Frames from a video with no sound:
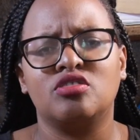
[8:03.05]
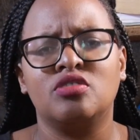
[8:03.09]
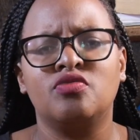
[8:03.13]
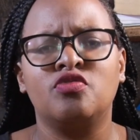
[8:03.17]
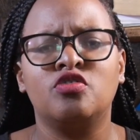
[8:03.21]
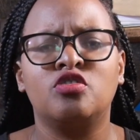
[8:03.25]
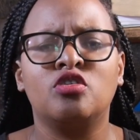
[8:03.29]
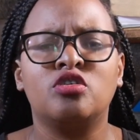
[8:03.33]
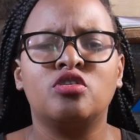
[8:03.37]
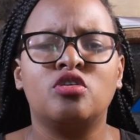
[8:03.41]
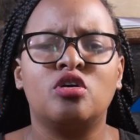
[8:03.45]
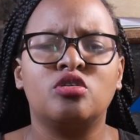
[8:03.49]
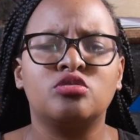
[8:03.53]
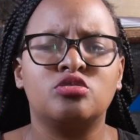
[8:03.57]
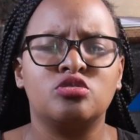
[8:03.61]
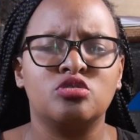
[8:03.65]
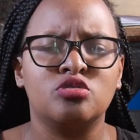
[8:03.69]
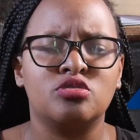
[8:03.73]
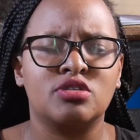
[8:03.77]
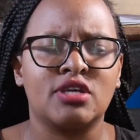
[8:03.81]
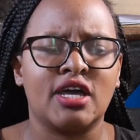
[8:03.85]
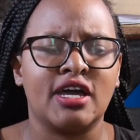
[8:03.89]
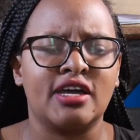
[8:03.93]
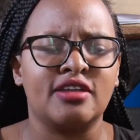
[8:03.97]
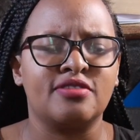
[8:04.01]
If you don't know how to
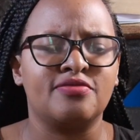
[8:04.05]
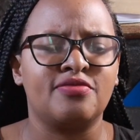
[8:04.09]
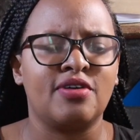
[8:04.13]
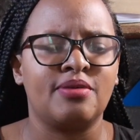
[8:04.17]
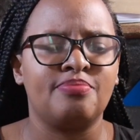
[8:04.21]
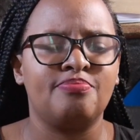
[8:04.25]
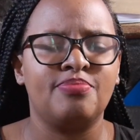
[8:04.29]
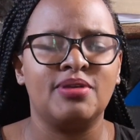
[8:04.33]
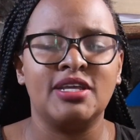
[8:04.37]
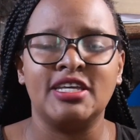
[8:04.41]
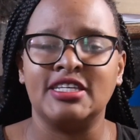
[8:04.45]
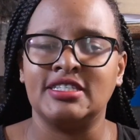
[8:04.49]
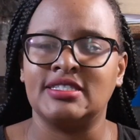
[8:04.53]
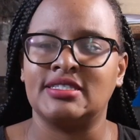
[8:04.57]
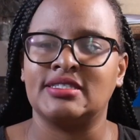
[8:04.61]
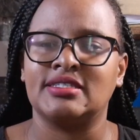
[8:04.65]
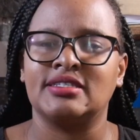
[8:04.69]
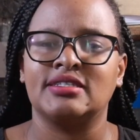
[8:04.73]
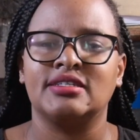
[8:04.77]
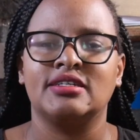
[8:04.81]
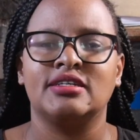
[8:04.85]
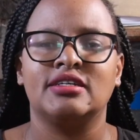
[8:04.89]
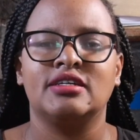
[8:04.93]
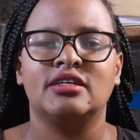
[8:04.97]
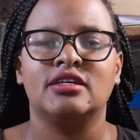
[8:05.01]
use Canva, please,
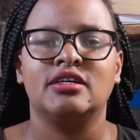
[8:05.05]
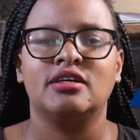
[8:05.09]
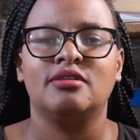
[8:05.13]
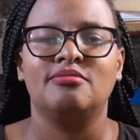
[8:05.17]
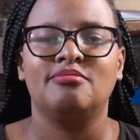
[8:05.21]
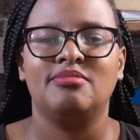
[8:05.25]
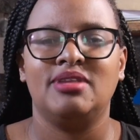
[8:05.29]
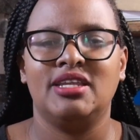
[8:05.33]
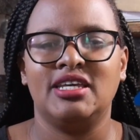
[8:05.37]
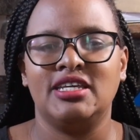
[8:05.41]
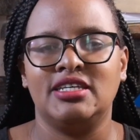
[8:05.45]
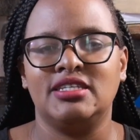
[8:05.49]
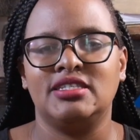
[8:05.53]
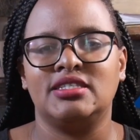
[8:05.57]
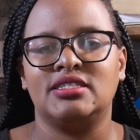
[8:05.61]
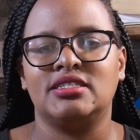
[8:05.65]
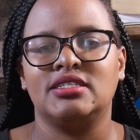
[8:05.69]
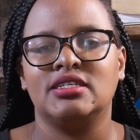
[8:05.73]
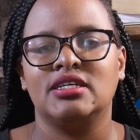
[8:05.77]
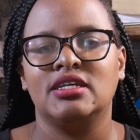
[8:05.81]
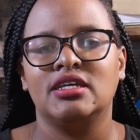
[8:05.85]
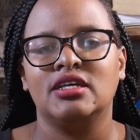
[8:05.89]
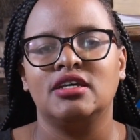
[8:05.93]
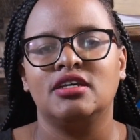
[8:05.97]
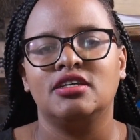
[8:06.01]

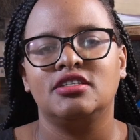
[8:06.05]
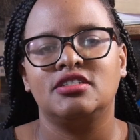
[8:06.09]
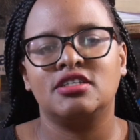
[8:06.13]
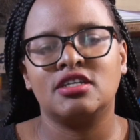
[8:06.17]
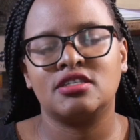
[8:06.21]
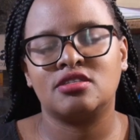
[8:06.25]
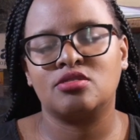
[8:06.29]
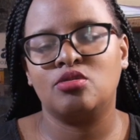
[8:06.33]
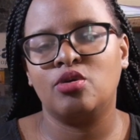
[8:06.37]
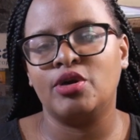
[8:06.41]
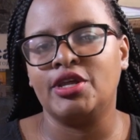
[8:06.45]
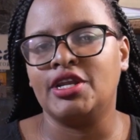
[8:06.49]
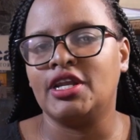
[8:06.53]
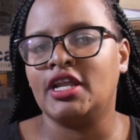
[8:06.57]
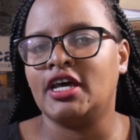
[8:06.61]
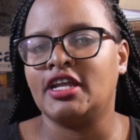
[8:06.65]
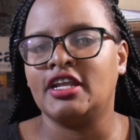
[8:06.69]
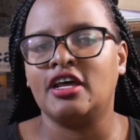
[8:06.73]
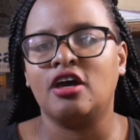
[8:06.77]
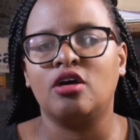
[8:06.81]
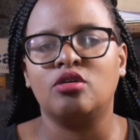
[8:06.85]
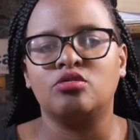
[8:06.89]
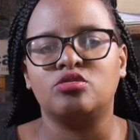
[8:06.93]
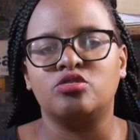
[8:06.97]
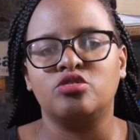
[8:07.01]
just go and learn
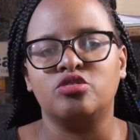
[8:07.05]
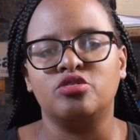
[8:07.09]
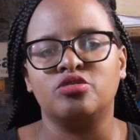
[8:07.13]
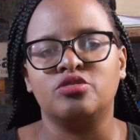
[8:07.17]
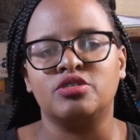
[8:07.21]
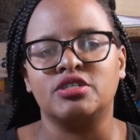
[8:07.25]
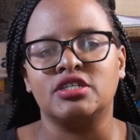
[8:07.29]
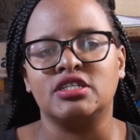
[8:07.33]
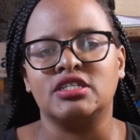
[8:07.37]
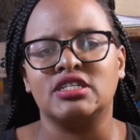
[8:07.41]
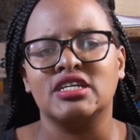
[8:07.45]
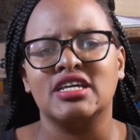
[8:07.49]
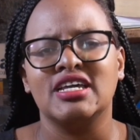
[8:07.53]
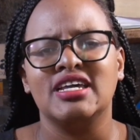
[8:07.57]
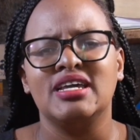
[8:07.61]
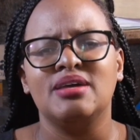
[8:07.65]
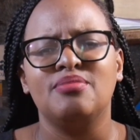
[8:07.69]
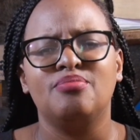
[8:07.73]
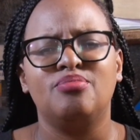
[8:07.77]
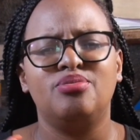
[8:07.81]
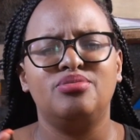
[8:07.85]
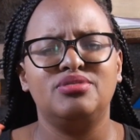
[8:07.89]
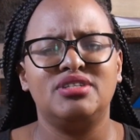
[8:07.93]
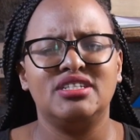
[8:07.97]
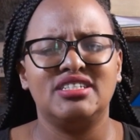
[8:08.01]
how to use it.
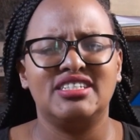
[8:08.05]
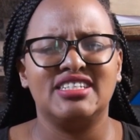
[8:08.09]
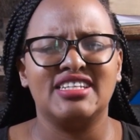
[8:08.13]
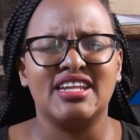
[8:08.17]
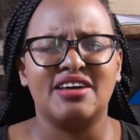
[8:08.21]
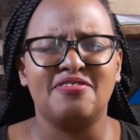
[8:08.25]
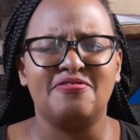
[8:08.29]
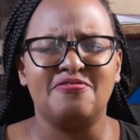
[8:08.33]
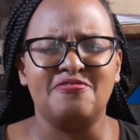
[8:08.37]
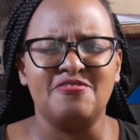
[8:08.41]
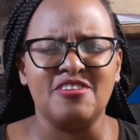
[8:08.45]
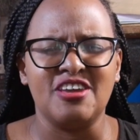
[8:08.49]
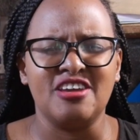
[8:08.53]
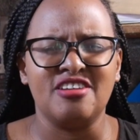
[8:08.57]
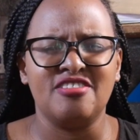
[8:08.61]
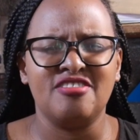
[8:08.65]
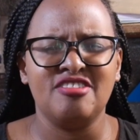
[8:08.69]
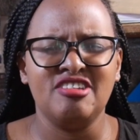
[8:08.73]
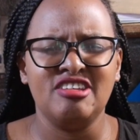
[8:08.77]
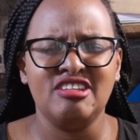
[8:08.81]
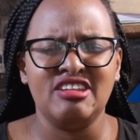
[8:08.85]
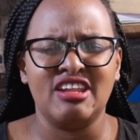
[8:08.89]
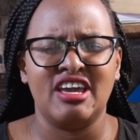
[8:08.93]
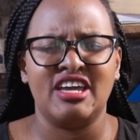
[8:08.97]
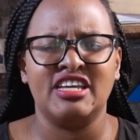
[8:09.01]
Put it in a
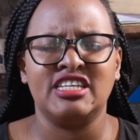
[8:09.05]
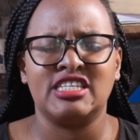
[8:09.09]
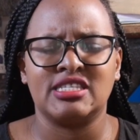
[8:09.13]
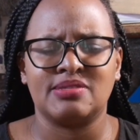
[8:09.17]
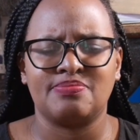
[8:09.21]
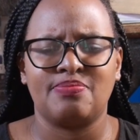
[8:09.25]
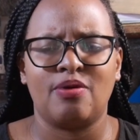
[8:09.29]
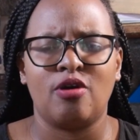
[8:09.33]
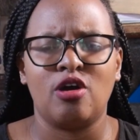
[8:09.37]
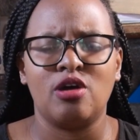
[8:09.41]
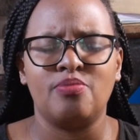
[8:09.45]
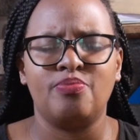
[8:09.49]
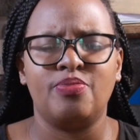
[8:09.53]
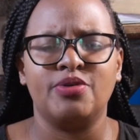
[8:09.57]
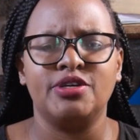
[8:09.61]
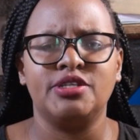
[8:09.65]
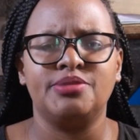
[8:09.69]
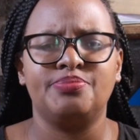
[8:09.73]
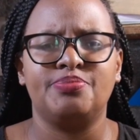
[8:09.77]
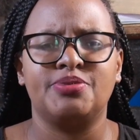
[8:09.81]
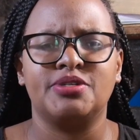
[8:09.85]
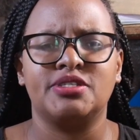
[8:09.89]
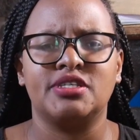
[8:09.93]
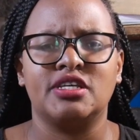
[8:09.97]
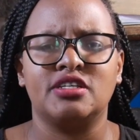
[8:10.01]
very nice PowerPoint
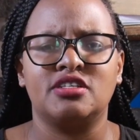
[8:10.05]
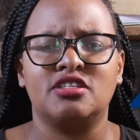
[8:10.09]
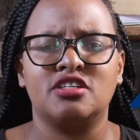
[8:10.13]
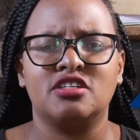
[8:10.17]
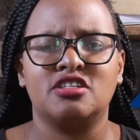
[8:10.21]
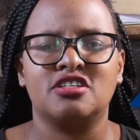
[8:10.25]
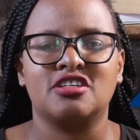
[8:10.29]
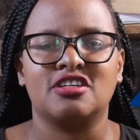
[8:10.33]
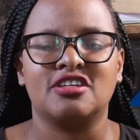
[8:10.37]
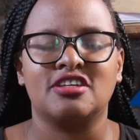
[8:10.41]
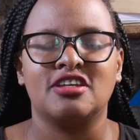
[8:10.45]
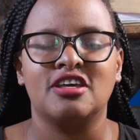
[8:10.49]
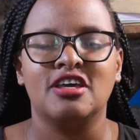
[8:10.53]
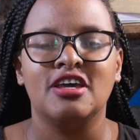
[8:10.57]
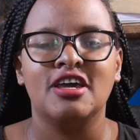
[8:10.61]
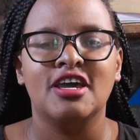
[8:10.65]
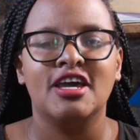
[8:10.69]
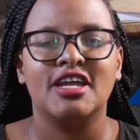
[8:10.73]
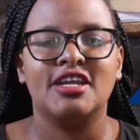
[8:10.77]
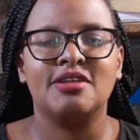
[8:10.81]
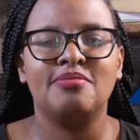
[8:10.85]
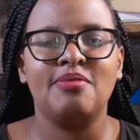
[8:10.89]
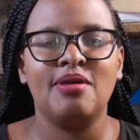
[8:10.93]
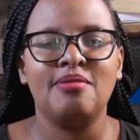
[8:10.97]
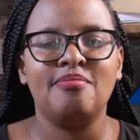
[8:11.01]
presentation.
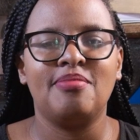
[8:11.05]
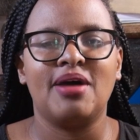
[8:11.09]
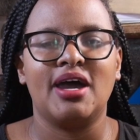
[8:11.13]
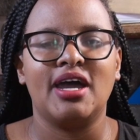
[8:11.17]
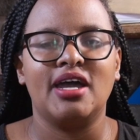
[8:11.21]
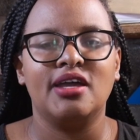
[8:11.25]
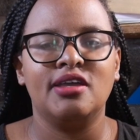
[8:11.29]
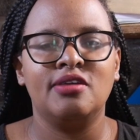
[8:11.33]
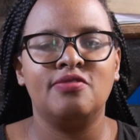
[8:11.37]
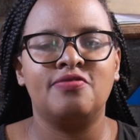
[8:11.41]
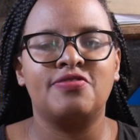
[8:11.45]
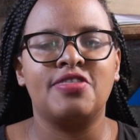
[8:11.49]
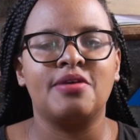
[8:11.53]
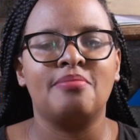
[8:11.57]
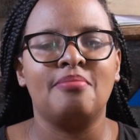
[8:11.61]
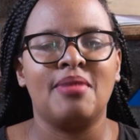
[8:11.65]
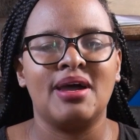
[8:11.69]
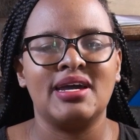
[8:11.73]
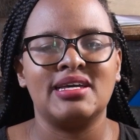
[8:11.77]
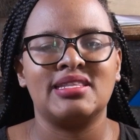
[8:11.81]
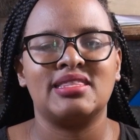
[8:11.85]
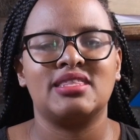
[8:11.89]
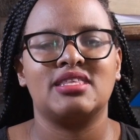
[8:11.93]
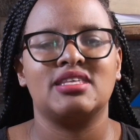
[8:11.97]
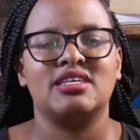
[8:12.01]
Remember, if the
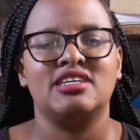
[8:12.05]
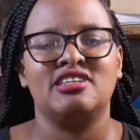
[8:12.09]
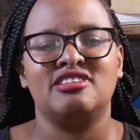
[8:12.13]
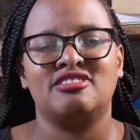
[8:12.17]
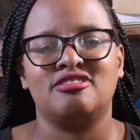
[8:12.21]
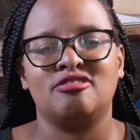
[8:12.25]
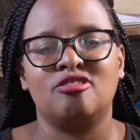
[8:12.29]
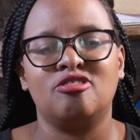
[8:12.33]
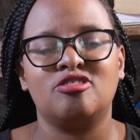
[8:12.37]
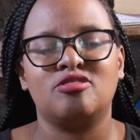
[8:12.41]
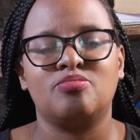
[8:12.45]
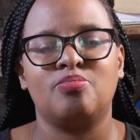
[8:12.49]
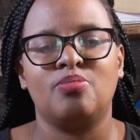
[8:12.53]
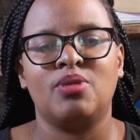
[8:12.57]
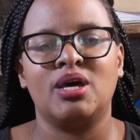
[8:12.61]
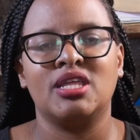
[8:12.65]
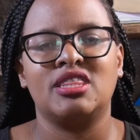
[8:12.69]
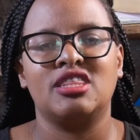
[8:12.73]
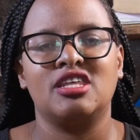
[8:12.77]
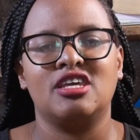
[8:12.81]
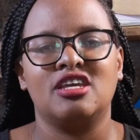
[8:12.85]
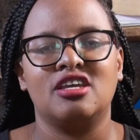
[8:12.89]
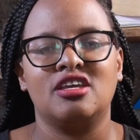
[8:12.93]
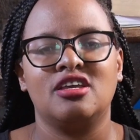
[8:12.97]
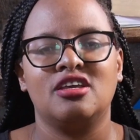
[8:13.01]
math is not
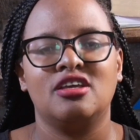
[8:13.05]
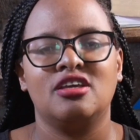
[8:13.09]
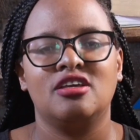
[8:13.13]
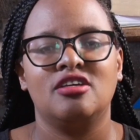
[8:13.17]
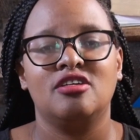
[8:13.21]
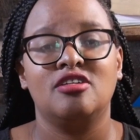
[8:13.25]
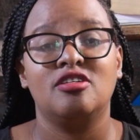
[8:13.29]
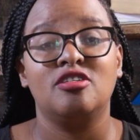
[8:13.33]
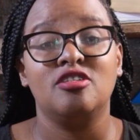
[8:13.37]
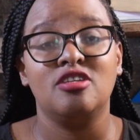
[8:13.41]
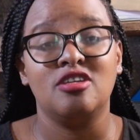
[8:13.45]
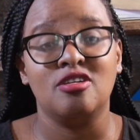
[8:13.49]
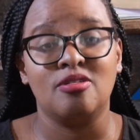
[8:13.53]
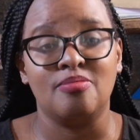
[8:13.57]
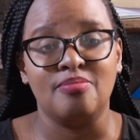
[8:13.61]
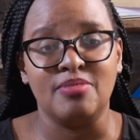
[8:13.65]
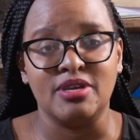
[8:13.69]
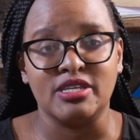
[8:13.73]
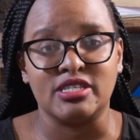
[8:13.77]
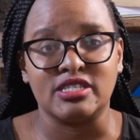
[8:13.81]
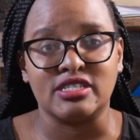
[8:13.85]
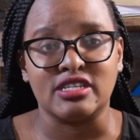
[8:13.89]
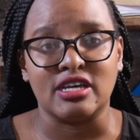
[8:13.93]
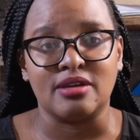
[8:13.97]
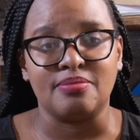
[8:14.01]
mathing, you're
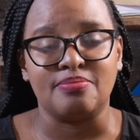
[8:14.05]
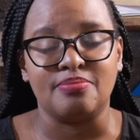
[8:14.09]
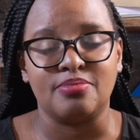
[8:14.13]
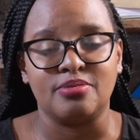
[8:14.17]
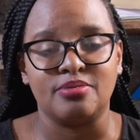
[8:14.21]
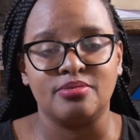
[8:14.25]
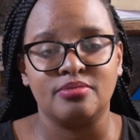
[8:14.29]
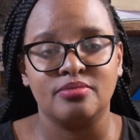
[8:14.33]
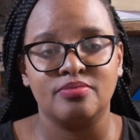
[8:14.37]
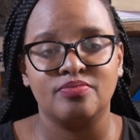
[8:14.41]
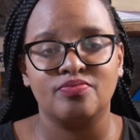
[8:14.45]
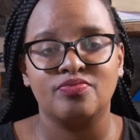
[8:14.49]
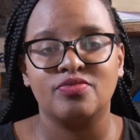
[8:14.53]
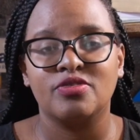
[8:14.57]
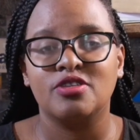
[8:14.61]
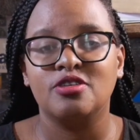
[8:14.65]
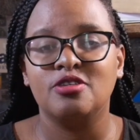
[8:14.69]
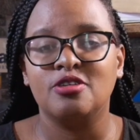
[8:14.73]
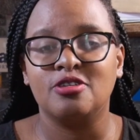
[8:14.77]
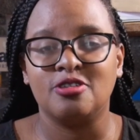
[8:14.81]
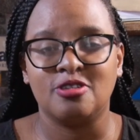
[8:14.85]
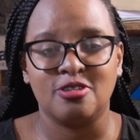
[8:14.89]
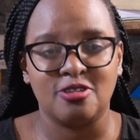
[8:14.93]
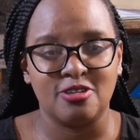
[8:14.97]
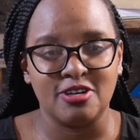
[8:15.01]
messed up.
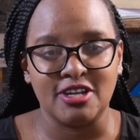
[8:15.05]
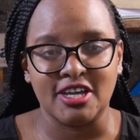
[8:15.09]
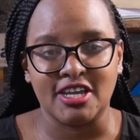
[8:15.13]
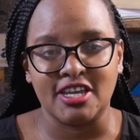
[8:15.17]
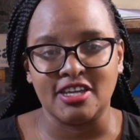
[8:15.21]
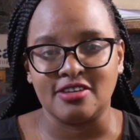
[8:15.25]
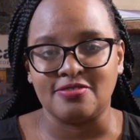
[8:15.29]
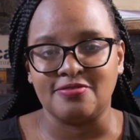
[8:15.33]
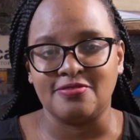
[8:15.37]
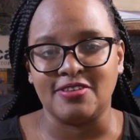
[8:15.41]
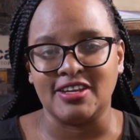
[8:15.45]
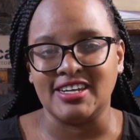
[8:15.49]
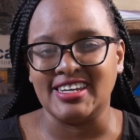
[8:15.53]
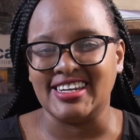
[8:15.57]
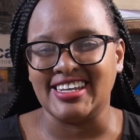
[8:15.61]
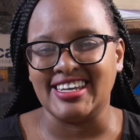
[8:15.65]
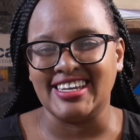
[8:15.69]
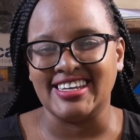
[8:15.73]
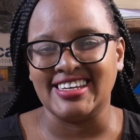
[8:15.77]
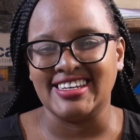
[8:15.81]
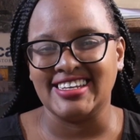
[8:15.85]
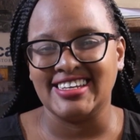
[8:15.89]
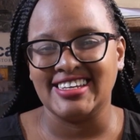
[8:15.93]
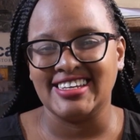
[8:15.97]
You're not going to get funding.